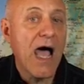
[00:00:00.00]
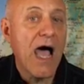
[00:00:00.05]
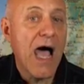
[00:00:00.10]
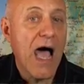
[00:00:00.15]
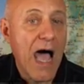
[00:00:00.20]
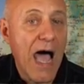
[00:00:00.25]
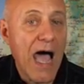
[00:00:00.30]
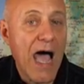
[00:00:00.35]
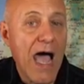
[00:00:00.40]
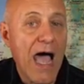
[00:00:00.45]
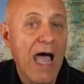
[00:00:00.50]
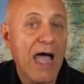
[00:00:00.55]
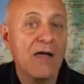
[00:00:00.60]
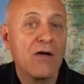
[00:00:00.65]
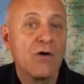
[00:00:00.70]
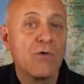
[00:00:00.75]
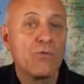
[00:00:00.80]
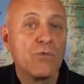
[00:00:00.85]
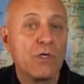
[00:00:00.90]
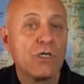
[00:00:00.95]
I
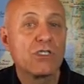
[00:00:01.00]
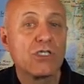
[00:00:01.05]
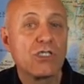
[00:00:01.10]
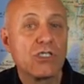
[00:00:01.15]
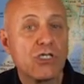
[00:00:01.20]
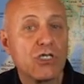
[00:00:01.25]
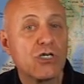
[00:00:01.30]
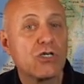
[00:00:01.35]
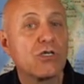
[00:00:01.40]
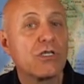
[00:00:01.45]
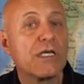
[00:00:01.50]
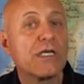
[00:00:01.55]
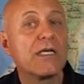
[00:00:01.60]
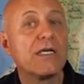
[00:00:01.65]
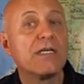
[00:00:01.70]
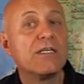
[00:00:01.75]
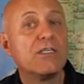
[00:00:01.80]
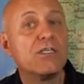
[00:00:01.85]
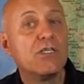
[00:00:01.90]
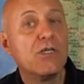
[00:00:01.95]
will surely
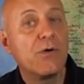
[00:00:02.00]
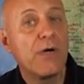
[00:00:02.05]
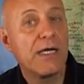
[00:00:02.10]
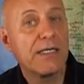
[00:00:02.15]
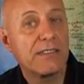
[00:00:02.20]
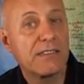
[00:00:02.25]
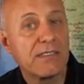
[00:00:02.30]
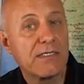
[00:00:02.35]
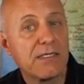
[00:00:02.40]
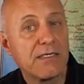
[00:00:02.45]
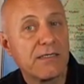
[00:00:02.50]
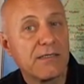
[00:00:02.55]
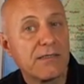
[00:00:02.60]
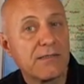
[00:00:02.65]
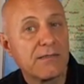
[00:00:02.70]
do it.